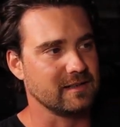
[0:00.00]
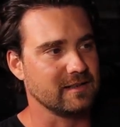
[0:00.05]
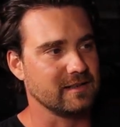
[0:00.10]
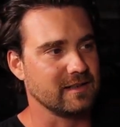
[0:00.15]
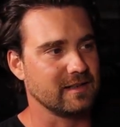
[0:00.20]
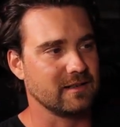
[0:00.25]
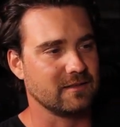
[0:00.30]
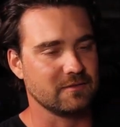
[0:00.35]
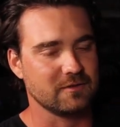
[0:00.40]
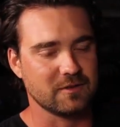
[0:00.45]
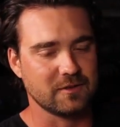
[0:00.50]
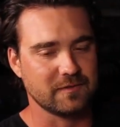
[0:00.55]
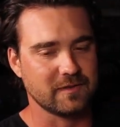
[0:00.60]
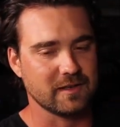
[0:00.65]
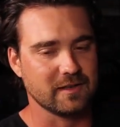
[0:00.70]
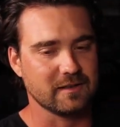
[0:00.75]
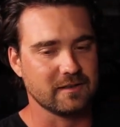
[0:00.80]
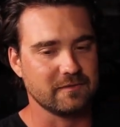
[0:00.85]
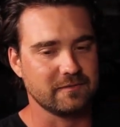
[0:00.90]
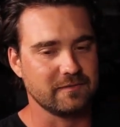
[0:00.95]
And I don't know if
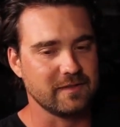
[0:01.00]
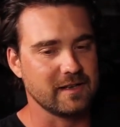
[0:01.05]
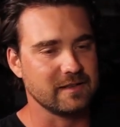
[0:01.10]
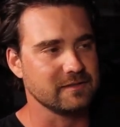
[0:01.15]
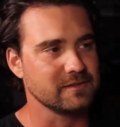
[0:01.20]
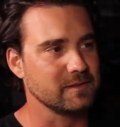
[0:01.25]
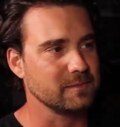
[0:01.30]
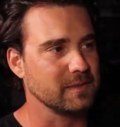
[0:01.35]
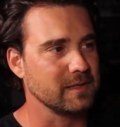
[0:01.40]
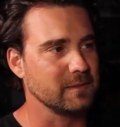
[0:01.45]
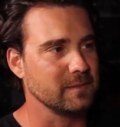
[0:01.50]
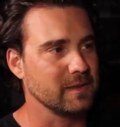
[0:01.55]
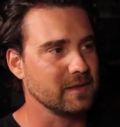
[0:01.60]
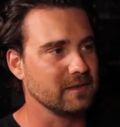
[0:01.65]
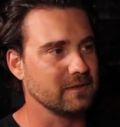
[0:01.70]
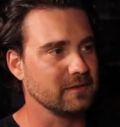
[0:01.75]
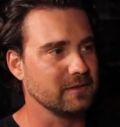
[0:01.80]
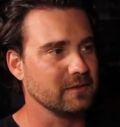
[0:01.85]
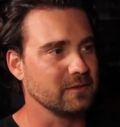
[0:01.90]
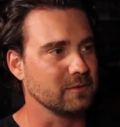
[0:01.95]
I could have found somebody
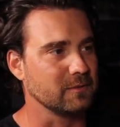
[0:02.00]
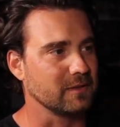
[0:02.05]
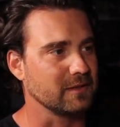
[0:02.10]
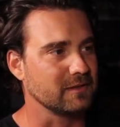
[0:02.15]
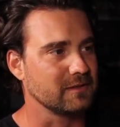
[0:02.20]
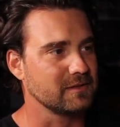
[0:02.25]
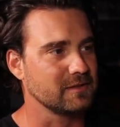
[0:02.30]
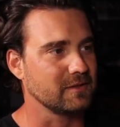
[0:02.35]
better to do it with.